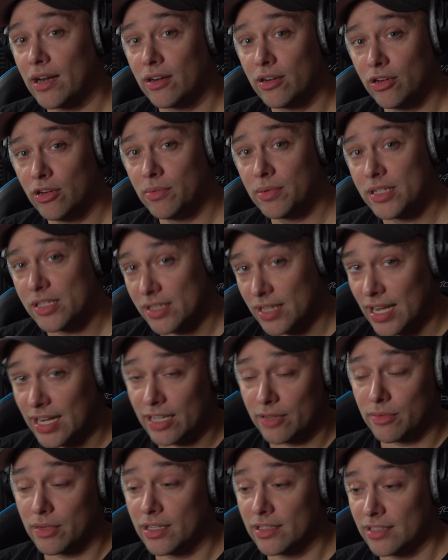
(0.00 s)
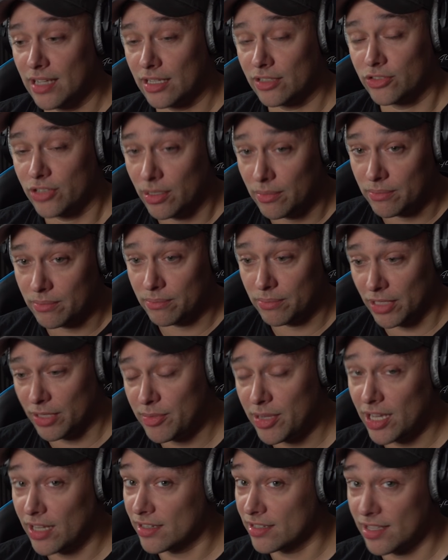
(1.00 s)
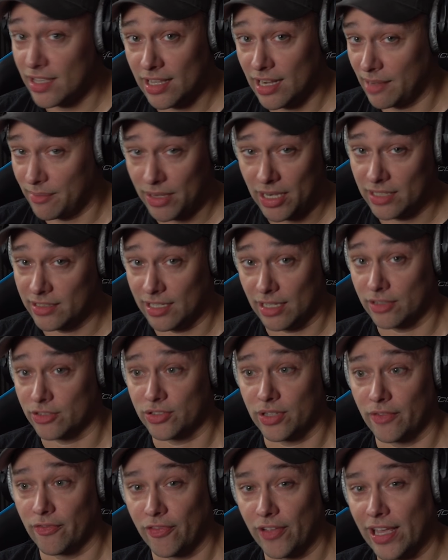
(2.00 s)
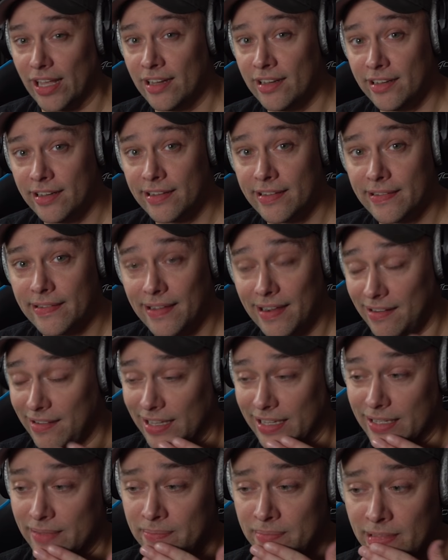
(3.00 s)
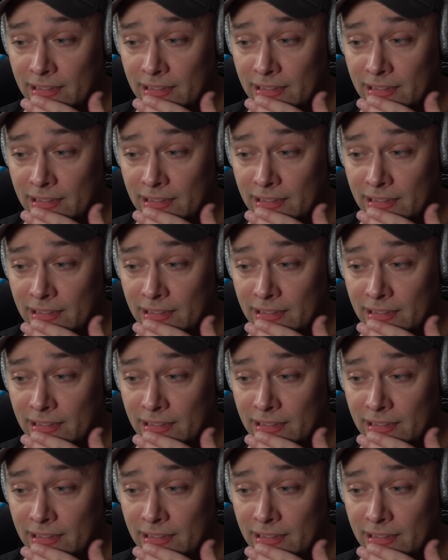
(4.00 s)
who because I got to get rid of Donald Trump. Believe me, I understand that. I'm not a Donald Trump fan. I don't like him.